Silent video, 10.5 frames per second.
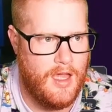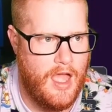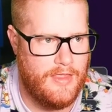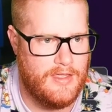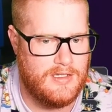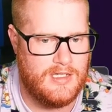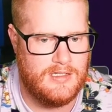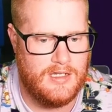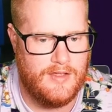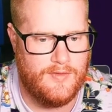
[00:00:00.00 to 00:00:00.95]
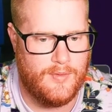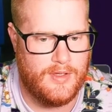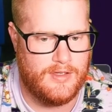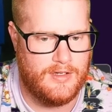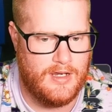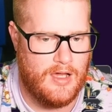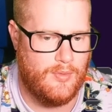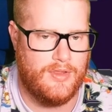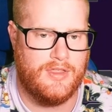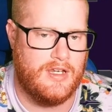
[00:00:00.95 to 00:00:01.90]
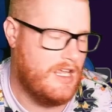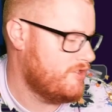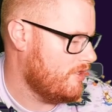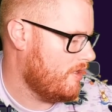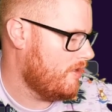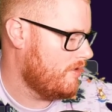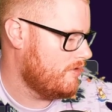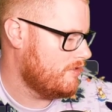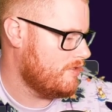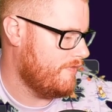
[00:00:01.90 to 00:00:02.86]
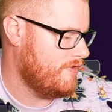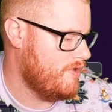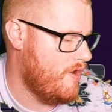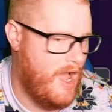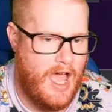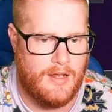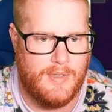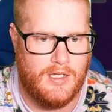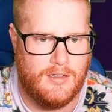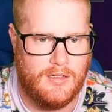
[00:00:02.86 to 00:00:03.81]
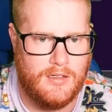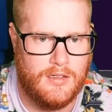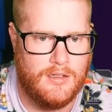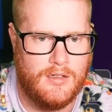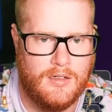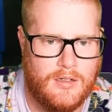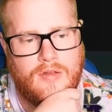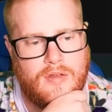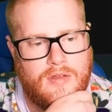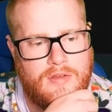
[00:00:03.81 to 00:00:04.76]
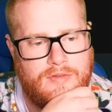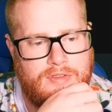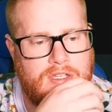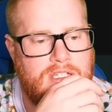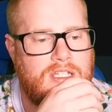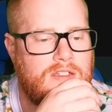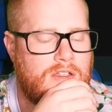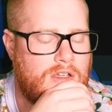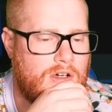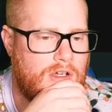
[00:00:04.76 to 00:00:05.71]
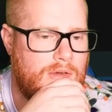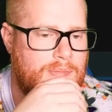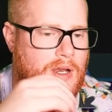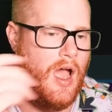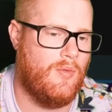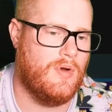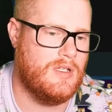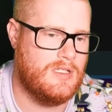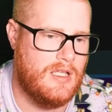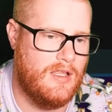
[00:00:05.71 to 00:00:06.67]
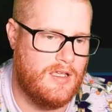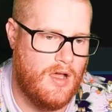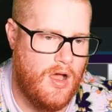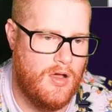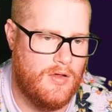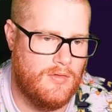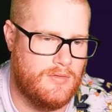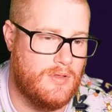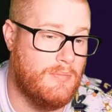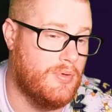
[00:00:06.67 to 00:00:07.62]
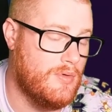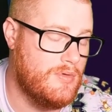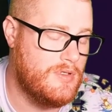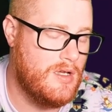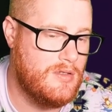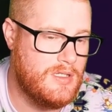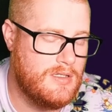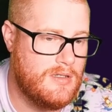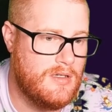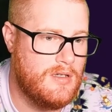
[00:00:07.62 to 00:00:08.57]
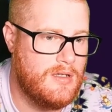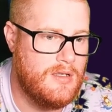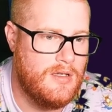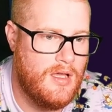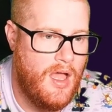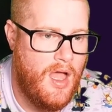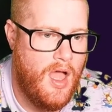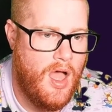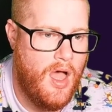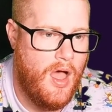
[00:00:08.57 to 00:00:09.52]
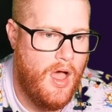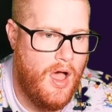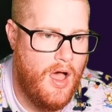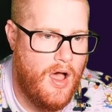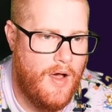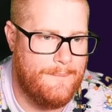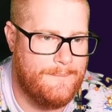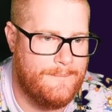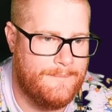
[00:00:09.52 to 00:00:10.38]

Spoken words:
And this isn't even with a nature. So if you go adamant, this is good, but I want to say like the Bulldoze is good. And